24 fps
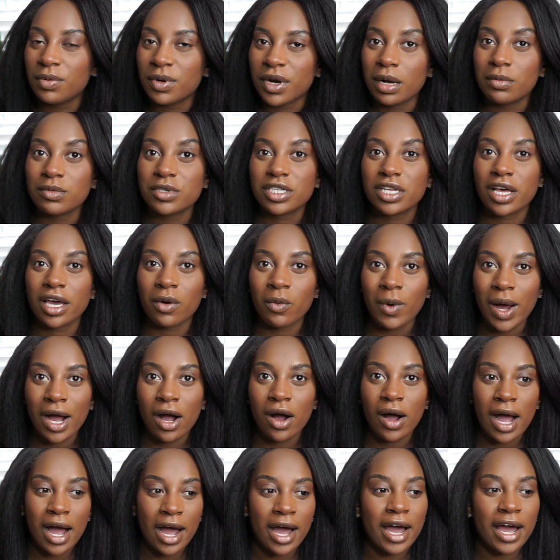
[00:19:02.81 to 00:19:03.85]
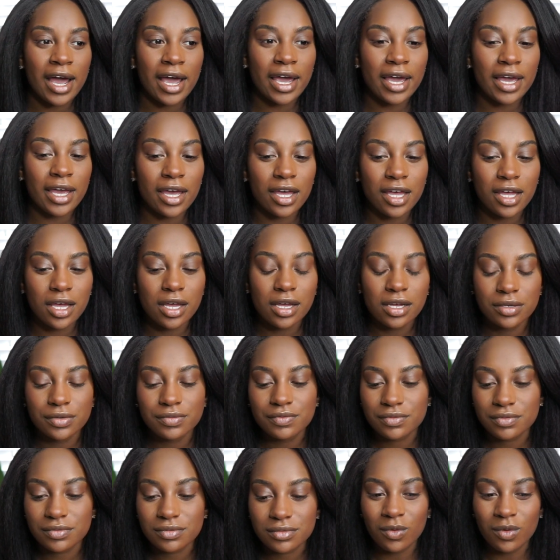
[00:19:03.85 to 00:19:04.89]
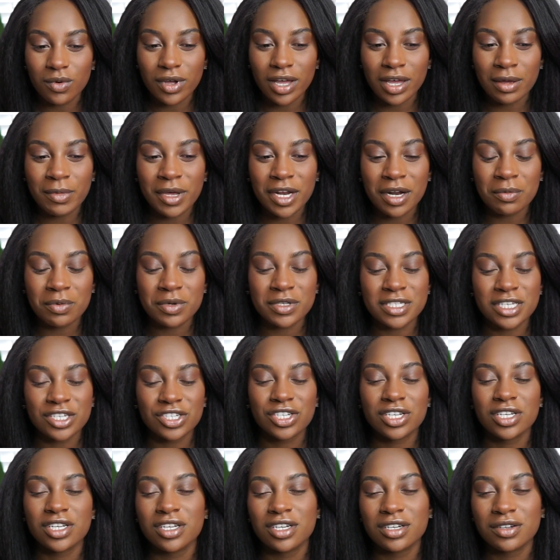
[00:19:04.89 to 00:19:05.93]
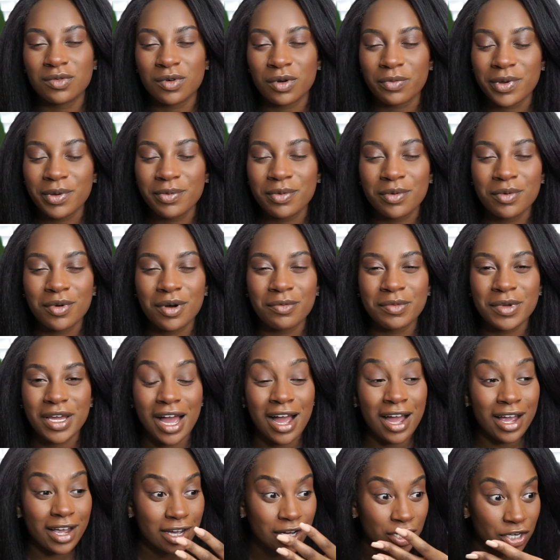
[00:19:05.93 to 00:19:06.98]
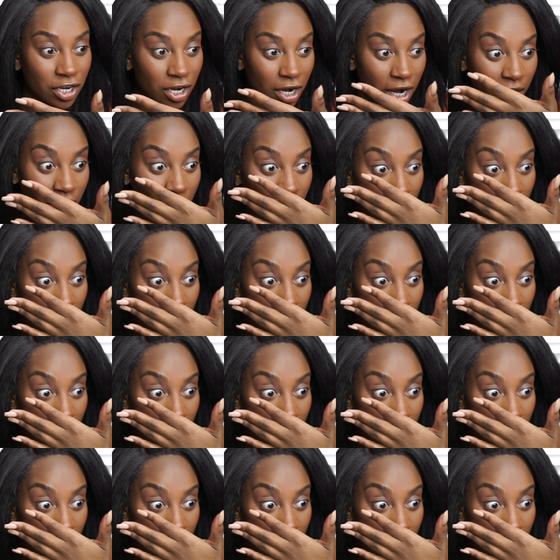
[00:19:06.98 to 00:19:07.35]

but I'm just like, wow, I am in a position where people want me. I could cry.